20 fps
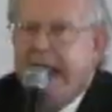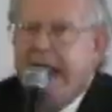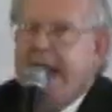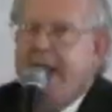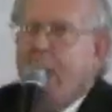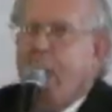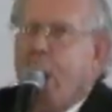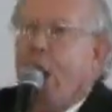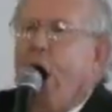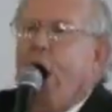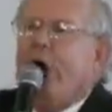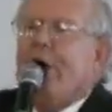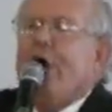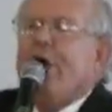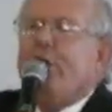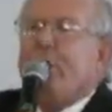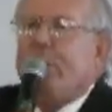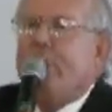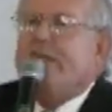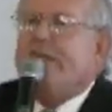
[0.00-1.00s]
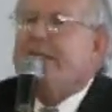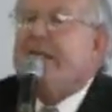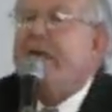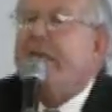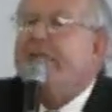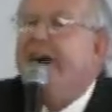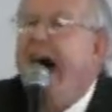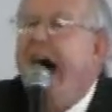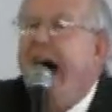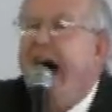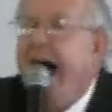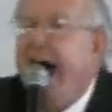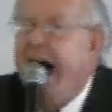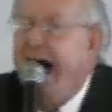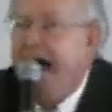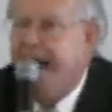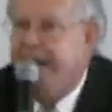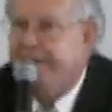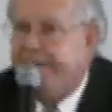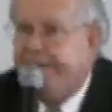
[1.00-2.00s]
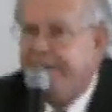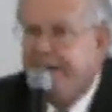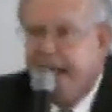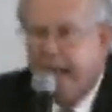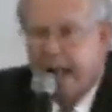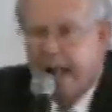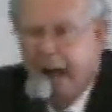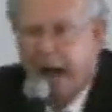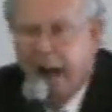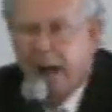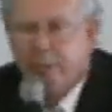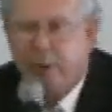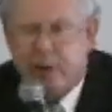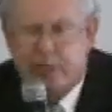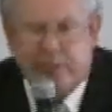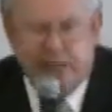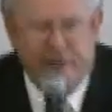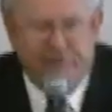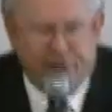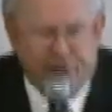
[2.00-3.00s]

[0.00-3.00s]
in order to survive. I want to say,